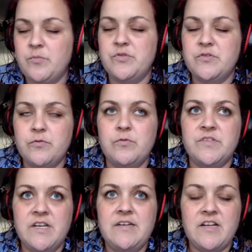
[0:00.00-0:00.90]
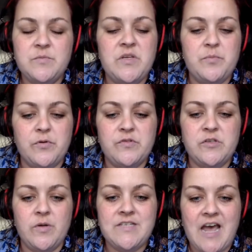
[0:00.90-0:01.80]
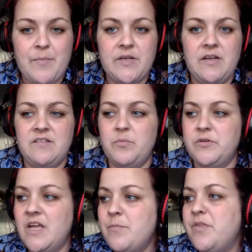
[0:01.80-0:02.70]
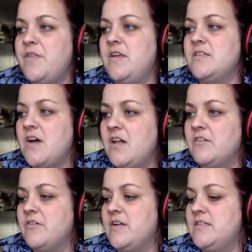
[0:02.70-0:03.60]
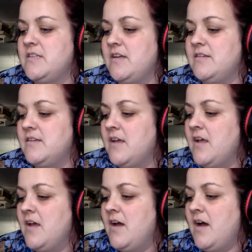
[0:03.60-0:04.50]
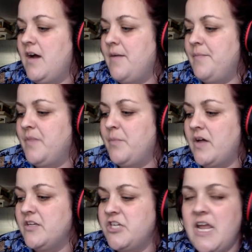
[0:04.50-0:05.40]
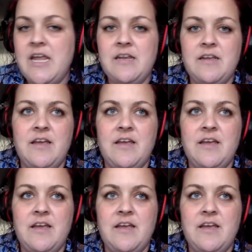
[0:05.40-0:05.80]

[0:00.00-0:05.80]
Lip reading: tool to connect people to what's happening and to build empathy and tolerance and abolish hate.